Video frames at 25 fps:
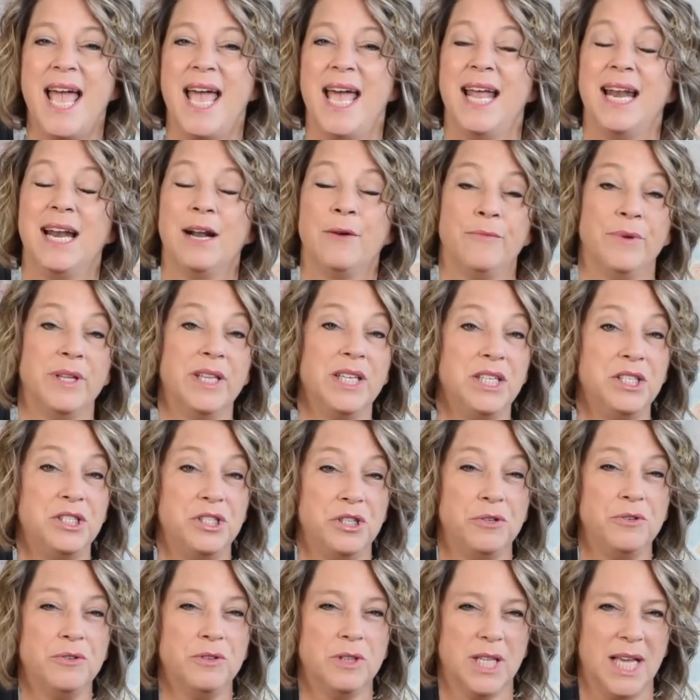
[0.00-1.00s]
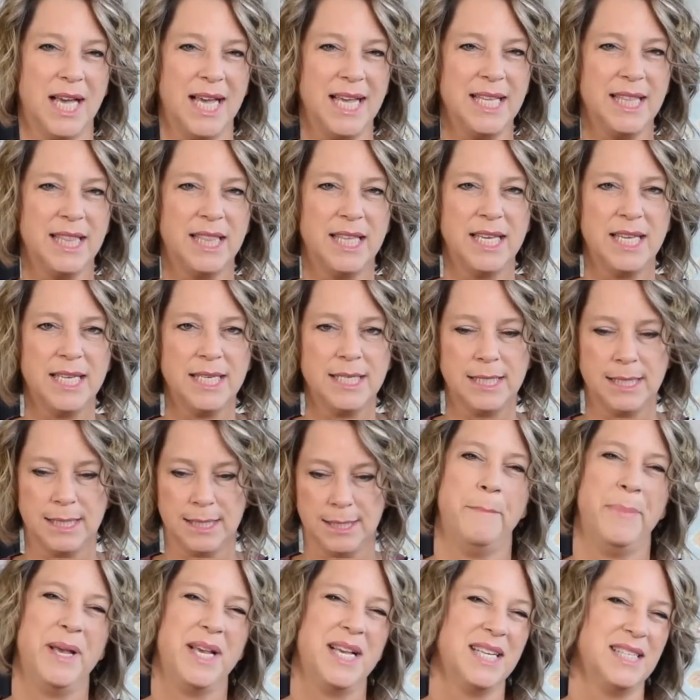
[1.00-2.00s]
and I really do like
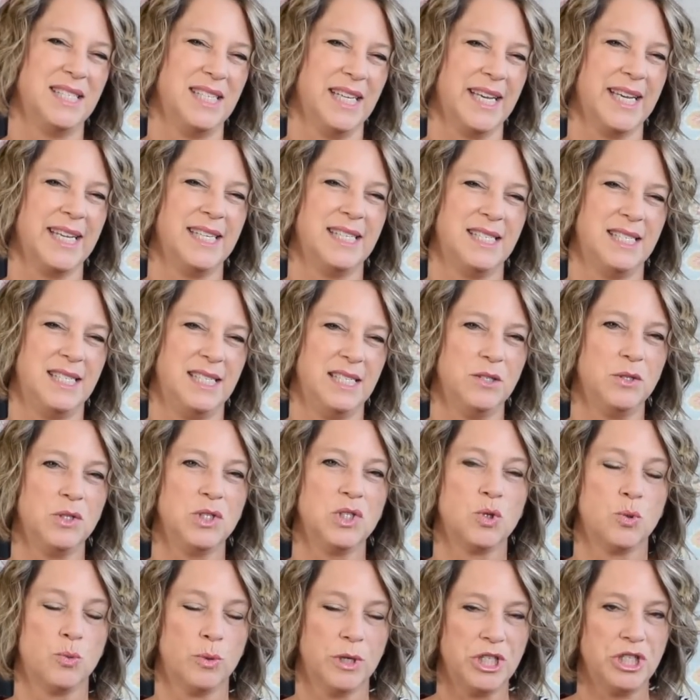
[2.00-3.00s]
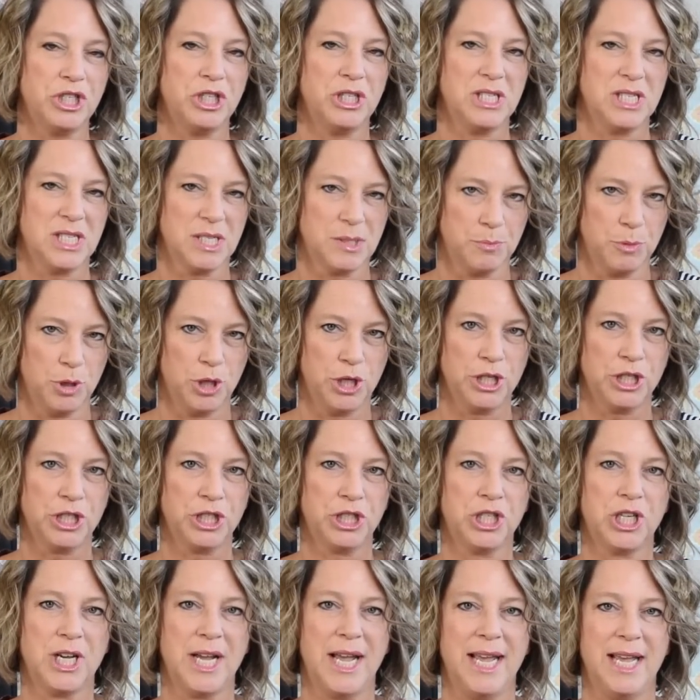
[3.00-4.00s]
this because it can still squish and
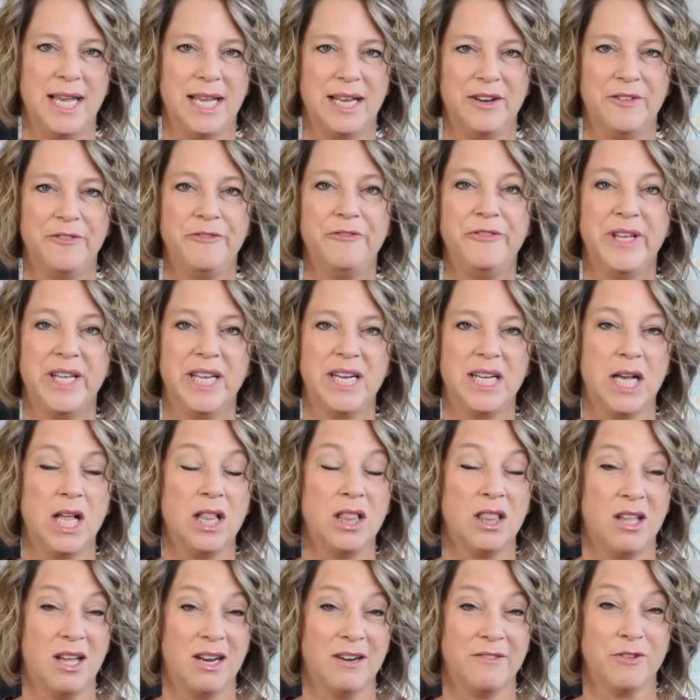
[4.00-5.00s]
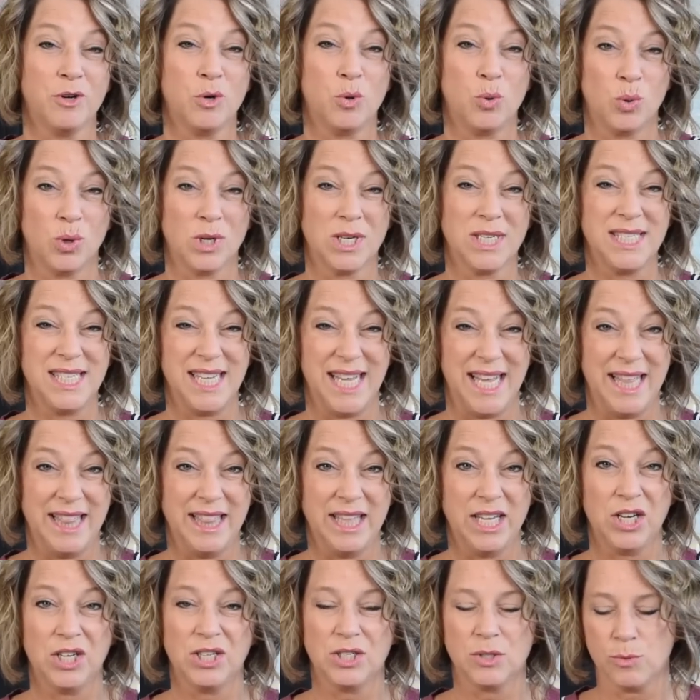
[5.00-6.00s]
smush and fit a lot of cords in
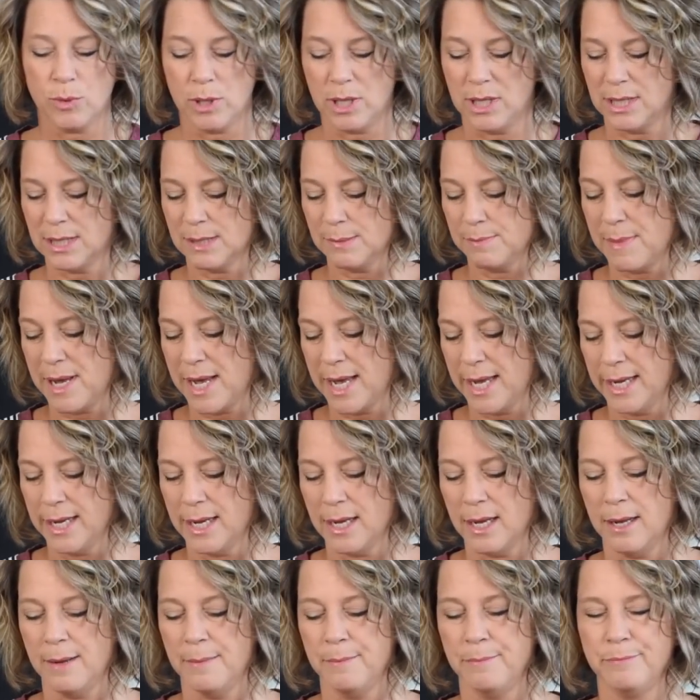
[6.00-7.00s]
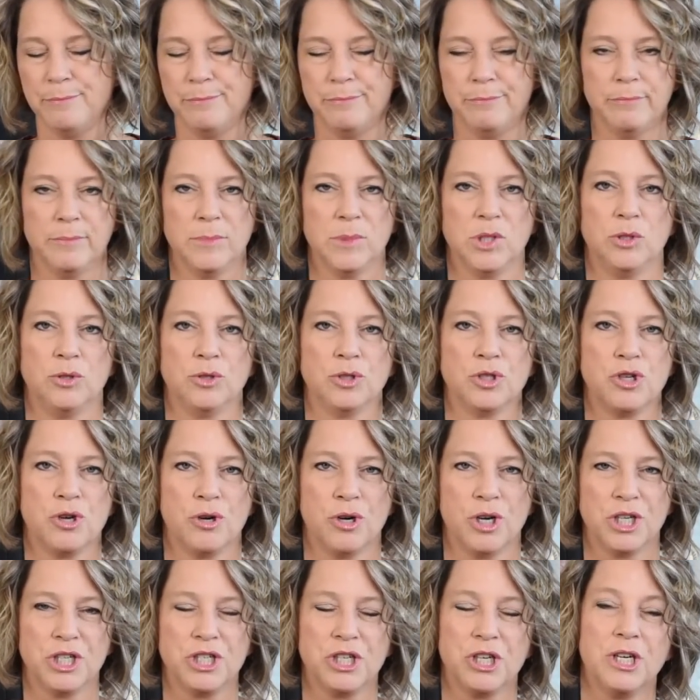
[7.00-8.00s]
there, as well as my little
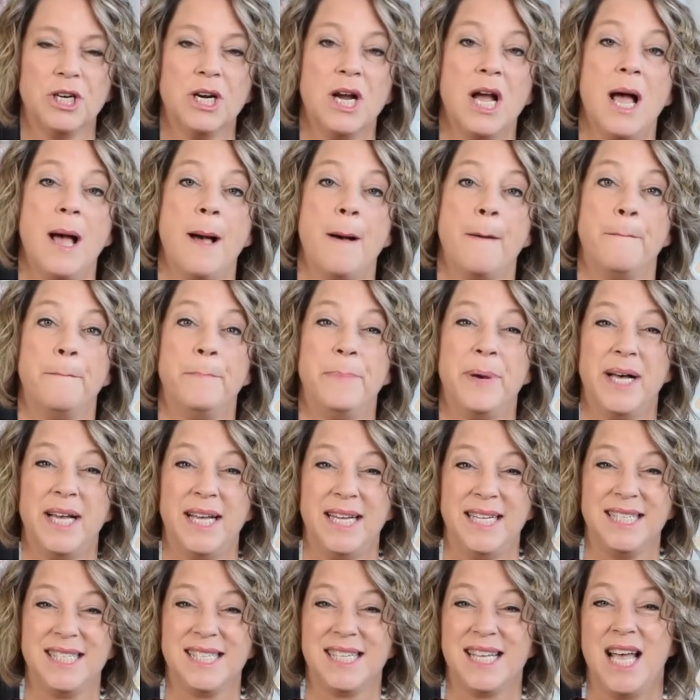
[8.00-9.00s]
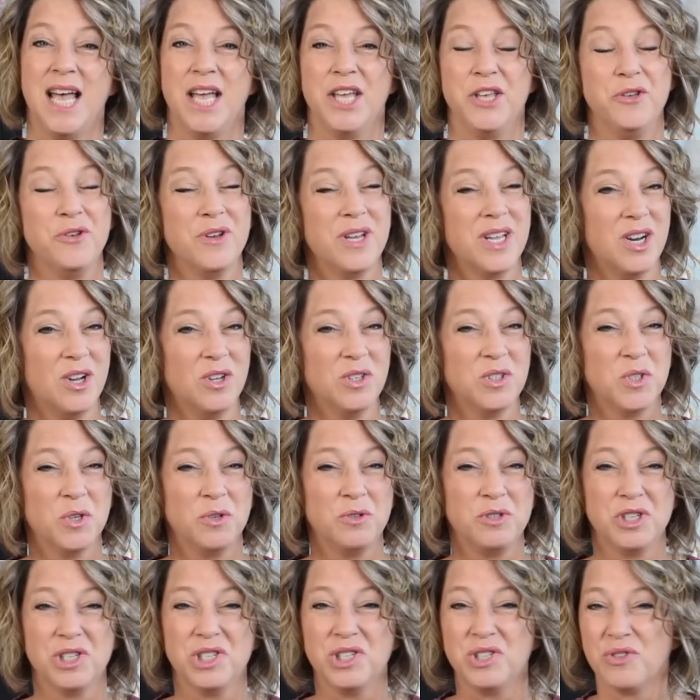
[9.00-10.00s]
charger. But you can also
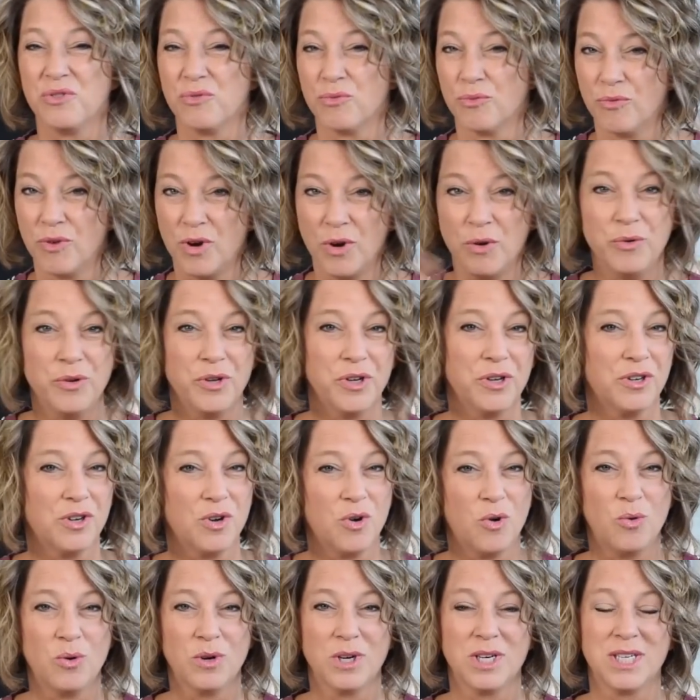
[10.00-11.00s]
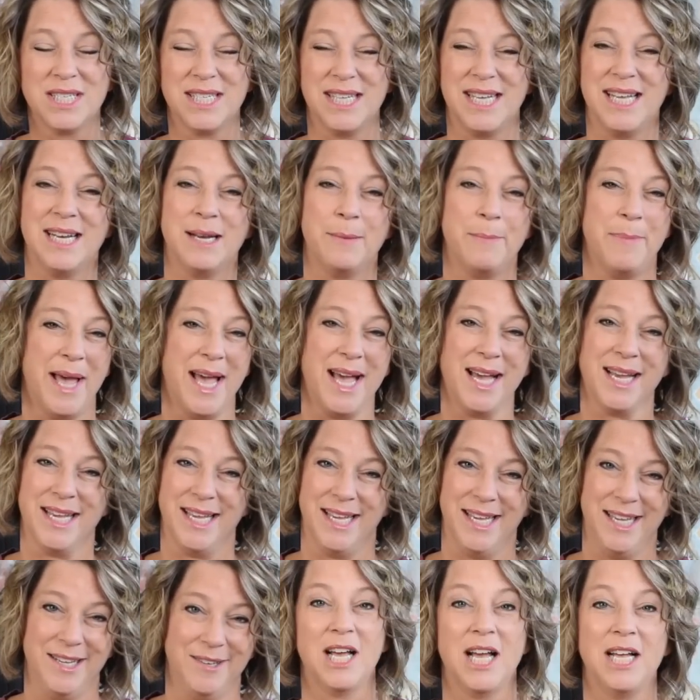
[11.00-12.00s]
just throw your cords in a
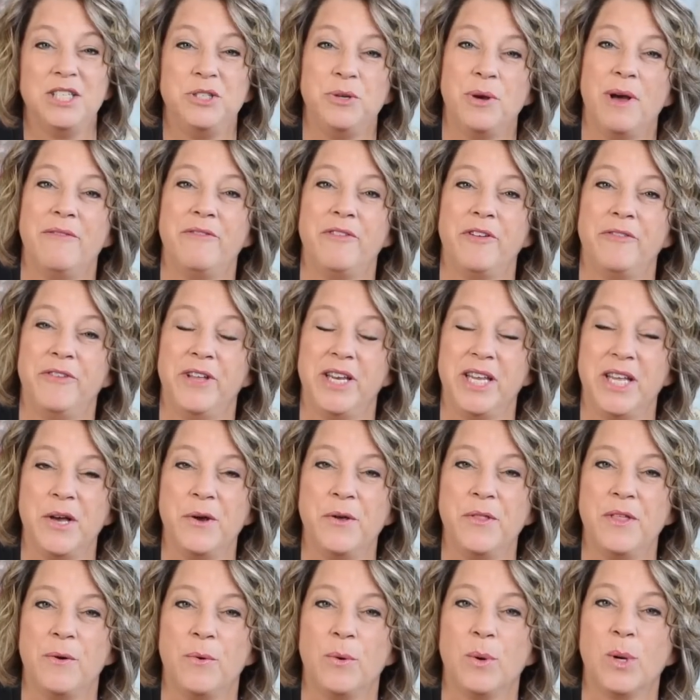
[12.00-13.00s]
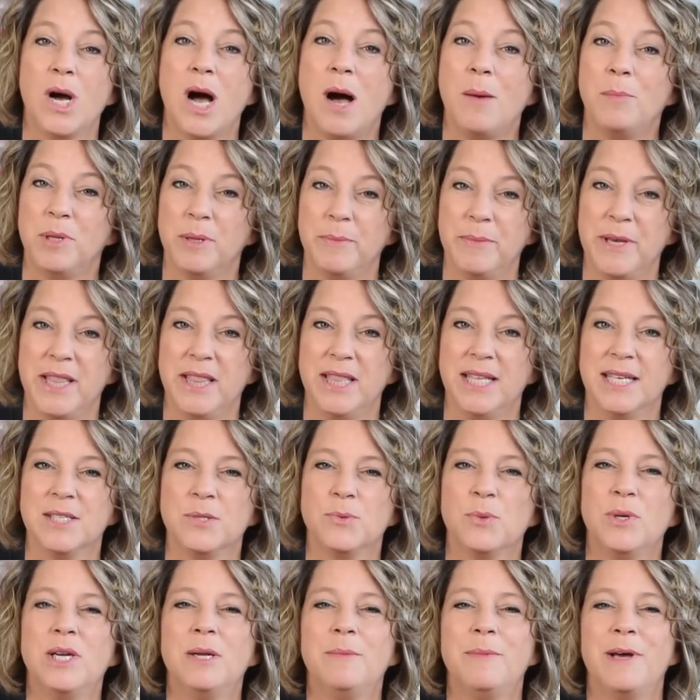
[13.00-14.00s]
baggie. I do have a video that will complement this
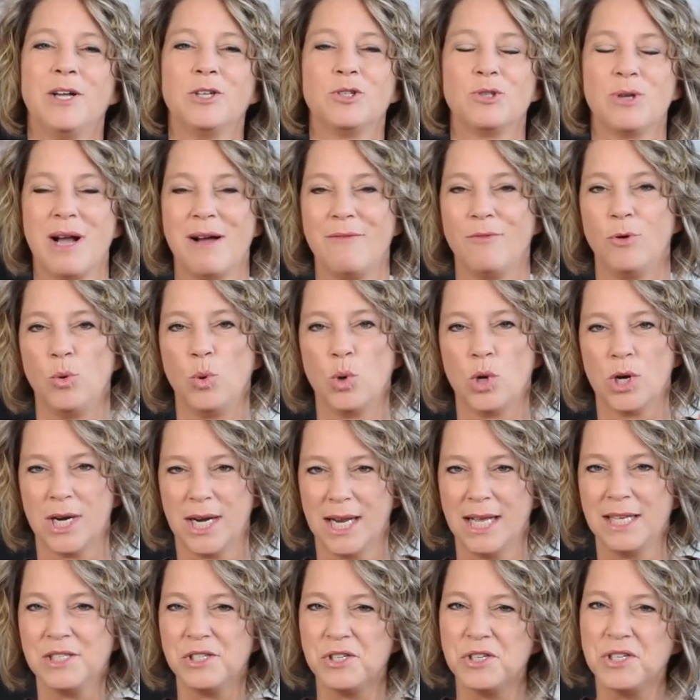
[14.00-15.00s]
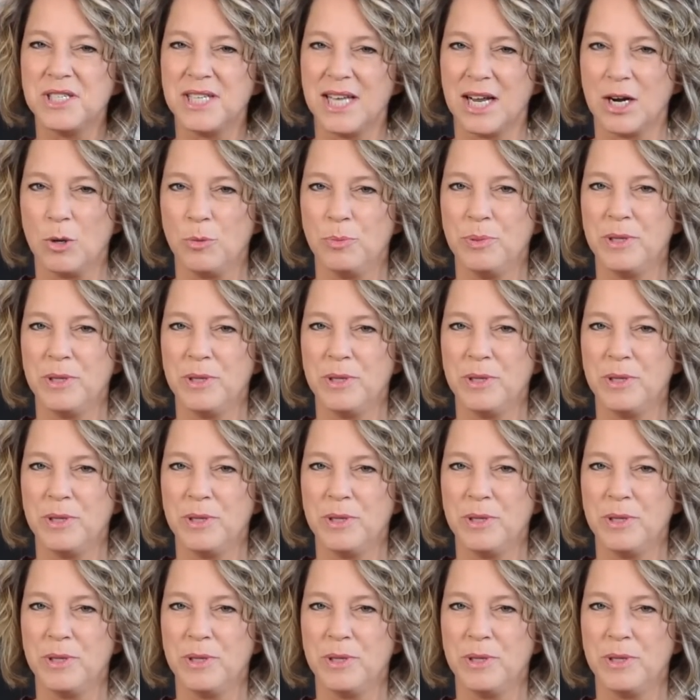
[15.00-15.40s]
one about travel organizers that I'll